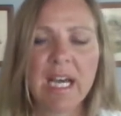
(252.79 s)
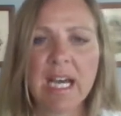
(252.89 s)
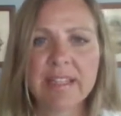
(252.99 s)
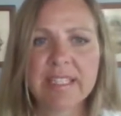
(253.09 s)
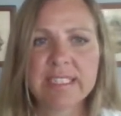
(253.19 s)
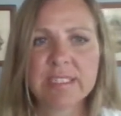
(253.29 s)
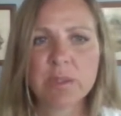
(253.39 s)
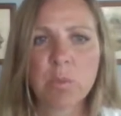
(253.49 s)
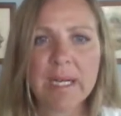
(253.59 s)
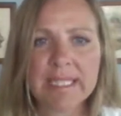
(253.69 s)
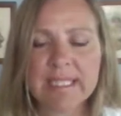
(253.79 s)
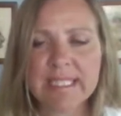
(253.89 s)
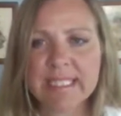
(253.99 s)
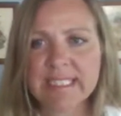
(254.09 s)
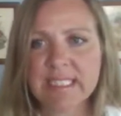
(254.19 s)
Uh, this is a widely
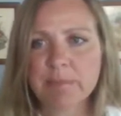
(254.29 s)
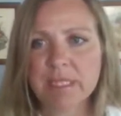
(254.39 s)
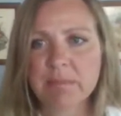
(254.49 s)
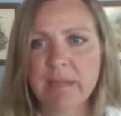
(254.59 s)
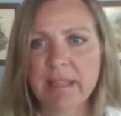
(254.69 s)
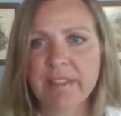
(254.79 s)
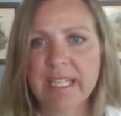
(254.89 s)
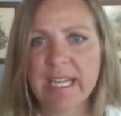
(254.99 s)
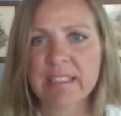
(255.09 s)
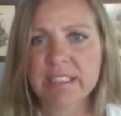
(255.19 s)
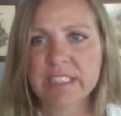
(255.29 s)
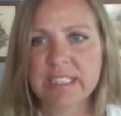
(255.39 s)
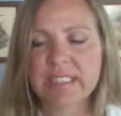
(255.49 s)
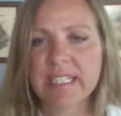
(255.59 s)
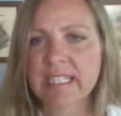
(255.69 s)
accepted
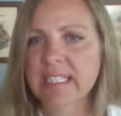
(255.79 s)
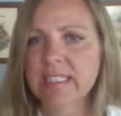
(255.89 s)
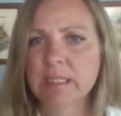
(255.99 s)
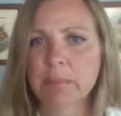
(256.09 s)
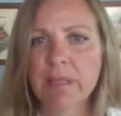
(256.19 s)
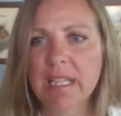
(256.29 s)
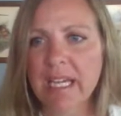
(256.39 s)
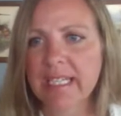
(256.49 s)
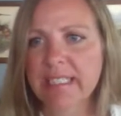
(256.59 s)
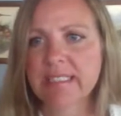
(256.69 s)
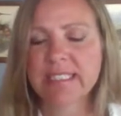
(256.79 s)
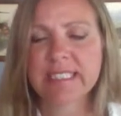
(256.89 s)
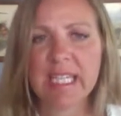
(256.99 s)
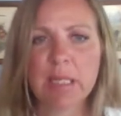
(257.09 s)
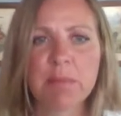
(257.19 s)
methodology that is applied the
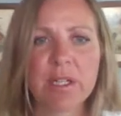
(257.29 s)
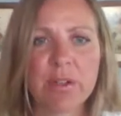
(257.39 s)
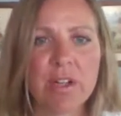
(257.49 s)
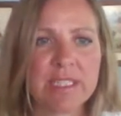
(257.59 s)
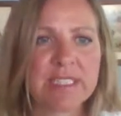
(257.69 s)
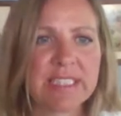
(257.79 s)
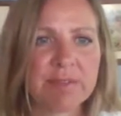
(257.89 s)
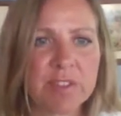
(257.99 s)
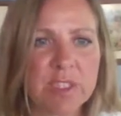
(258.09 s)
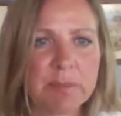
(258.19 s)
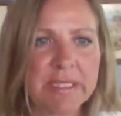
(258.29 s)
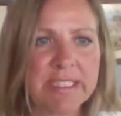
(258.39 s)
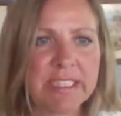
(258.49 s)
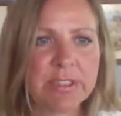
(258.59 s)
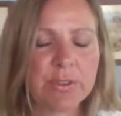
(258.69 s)
same across different
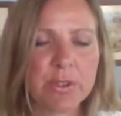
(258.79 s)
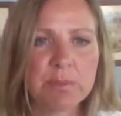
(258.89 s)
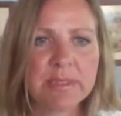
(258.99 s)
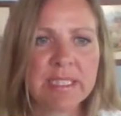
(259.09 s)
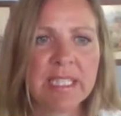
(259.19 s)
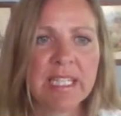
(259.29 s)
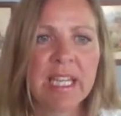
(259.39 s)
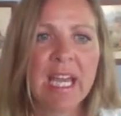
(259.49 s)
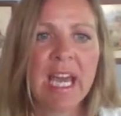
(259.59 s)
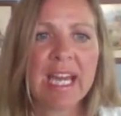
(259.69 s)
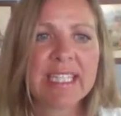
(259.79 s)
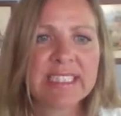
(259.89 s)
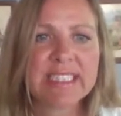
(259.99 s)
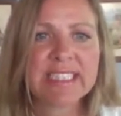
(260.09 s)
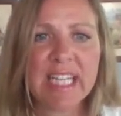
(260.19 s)
species groups and it's
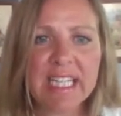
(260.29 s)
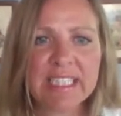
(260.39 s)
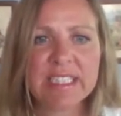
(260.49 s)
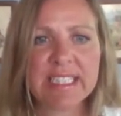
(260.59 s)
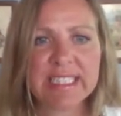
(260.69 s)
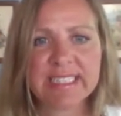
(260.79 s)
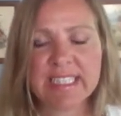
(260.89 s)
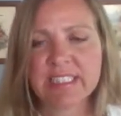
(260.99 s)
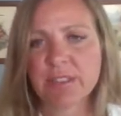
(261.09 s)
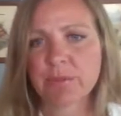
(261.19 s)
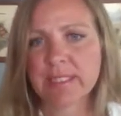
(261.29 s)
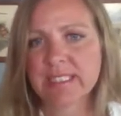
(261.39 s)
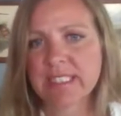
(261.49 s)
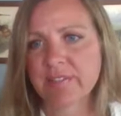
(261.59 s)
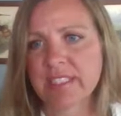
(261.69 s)
designed to assess the
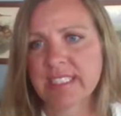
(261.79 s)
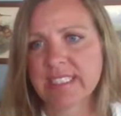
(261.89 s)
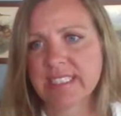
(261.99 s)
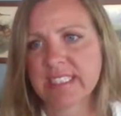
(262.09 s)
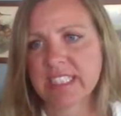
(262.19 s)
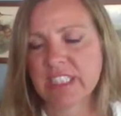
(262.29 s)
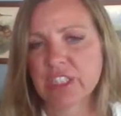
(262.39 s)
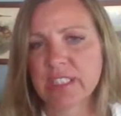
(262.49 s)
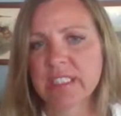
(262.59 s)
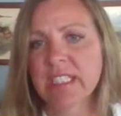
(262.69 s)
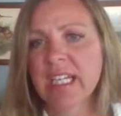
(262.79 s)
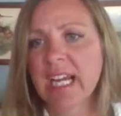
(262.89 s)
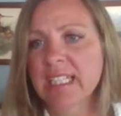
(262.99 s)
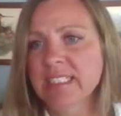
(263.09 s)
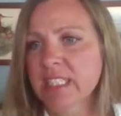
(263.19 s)
risk of extinction.
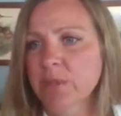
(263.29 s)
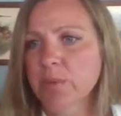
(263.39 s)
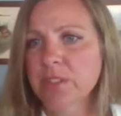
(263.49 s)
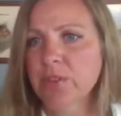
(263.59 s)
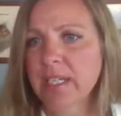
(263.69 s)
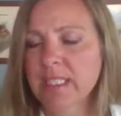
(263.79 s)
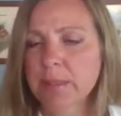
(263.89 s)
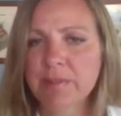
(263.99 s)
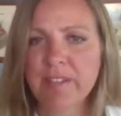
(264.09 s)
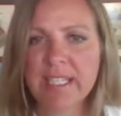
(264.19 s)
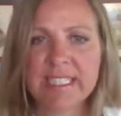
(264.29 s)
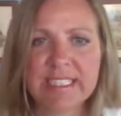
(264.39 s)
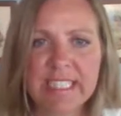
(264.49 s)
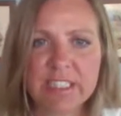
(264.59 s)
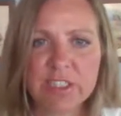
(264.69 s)
And since we're trying to prevent
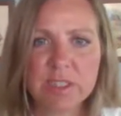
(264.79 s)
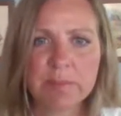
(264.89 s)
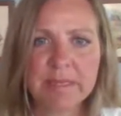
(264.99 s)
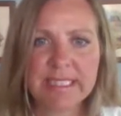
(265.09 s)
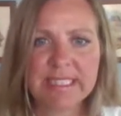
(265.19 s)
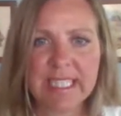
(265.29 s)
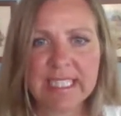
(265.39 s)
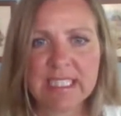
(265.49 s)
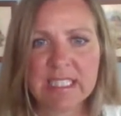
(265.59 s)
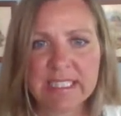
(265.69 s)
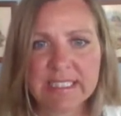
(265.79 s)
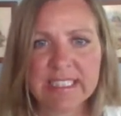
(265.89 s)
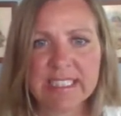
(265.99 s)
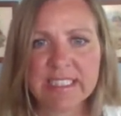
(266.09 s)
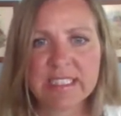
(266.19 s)
Endangered Species Act
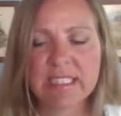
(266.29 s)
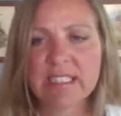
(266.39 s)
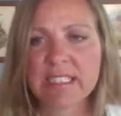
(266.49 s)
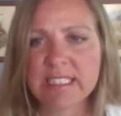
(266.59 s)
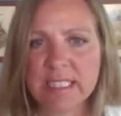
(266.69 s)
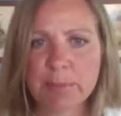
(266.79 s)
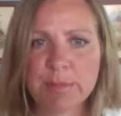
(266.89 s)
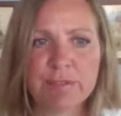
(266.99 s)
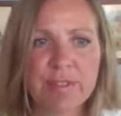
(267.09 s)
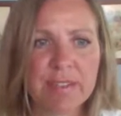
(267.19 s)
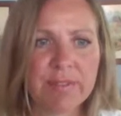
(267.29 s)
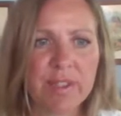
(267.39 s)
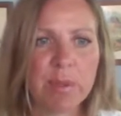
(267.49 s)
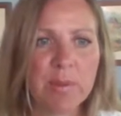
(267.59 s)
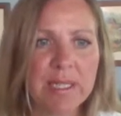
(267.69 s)
listings, this seemed to fit
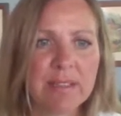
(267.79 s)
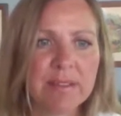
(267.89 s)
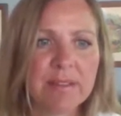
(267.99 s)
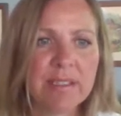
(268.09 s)
very well.